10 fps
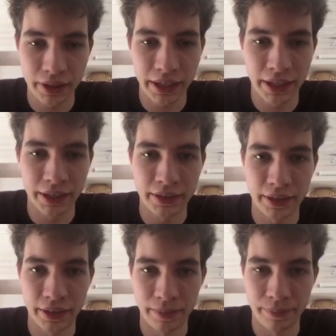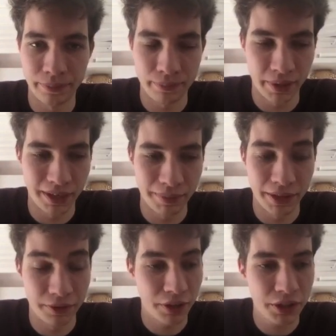at by an
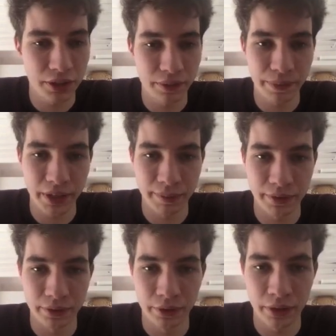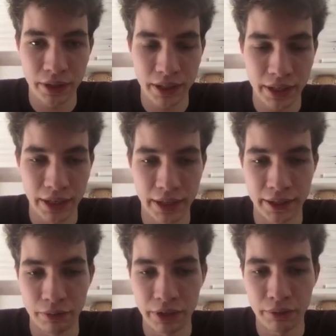introduction, and we're going to look
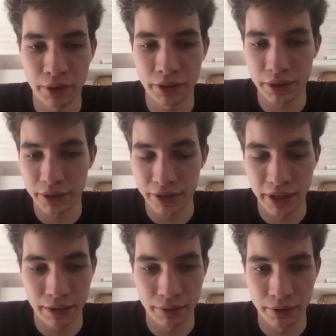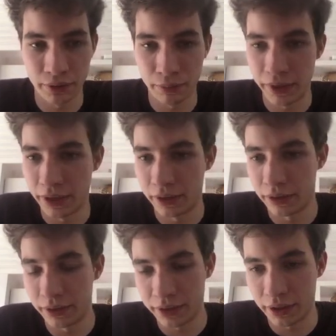at a real-world scenario where
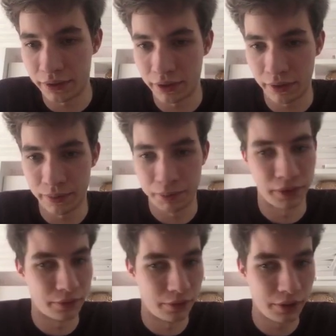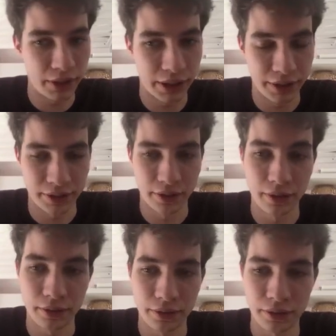this kind of algorithm that we're going to be looking at is
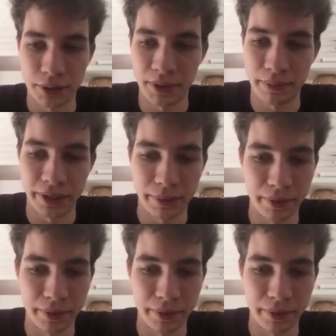going to be applicable.